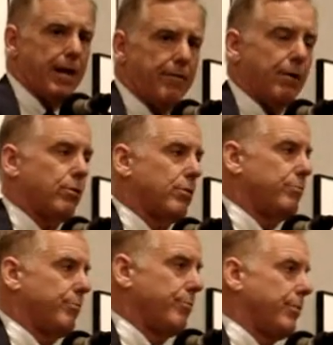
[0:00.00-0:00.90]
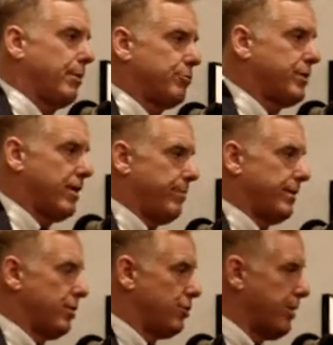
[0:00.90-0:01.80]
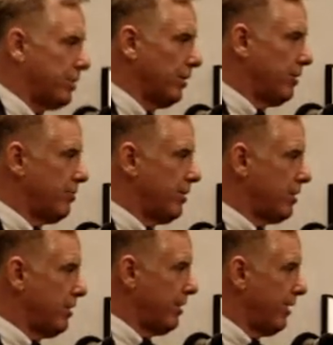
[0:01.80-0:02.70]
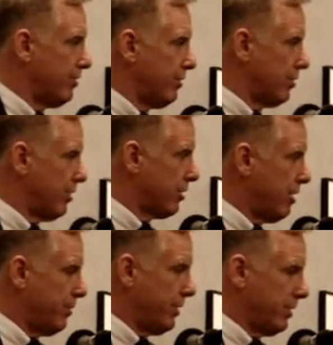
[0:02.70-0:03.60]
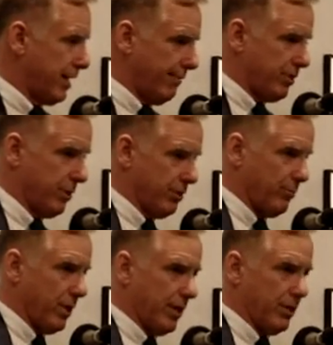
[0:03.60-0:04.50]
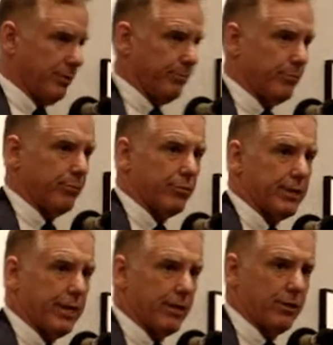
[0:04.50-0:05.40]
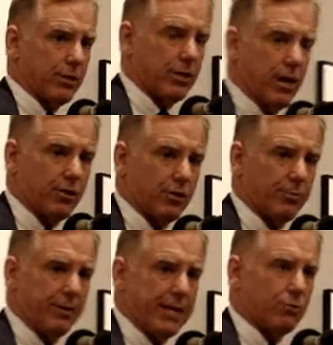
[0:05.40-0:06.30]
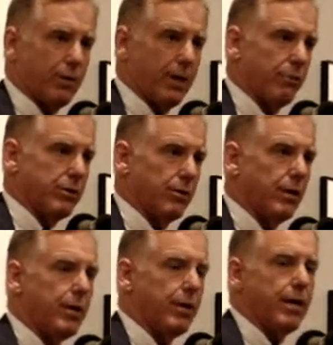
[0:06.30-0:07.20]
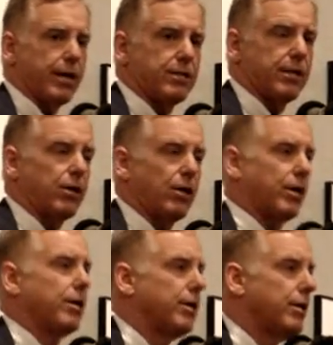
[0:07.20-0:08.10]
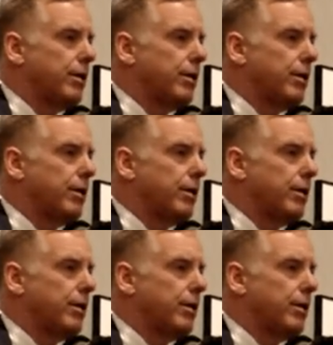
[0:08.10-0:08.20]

and they were upset about the special interests in the health insurance companies that gave tons of money to senators and congressmen, and that's why it wasn't. And I said, look,